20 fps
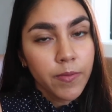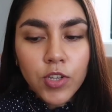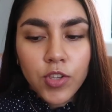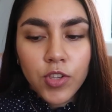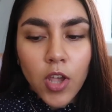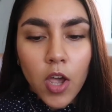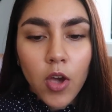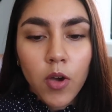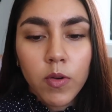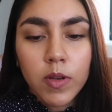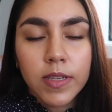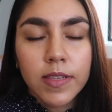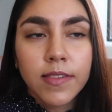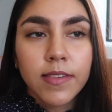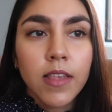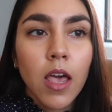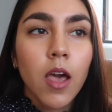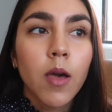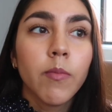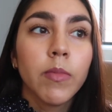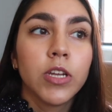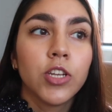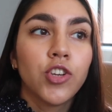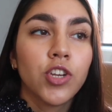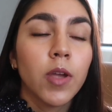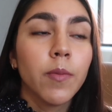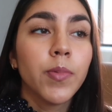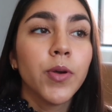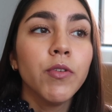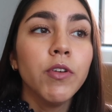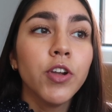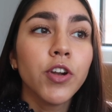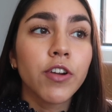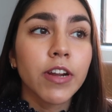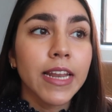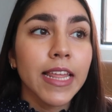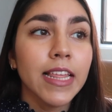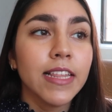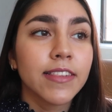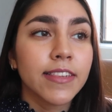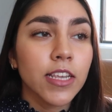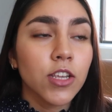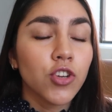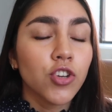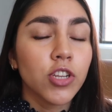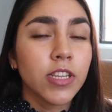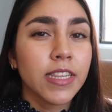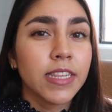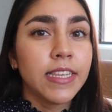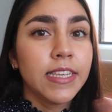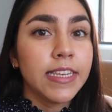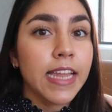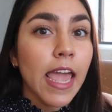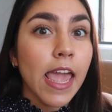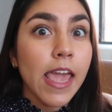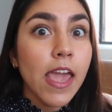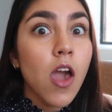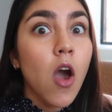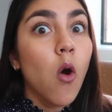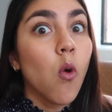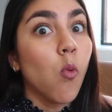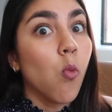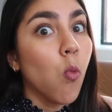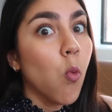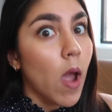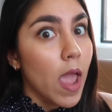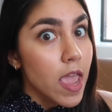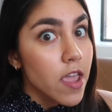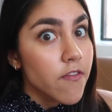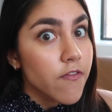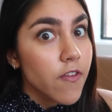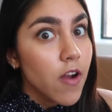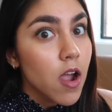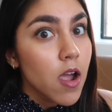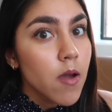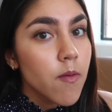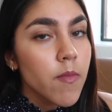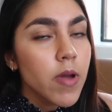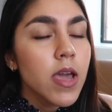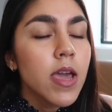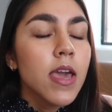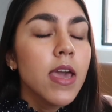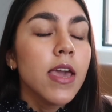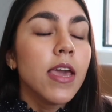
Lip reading: So some shampoo ingredients that you should stay away from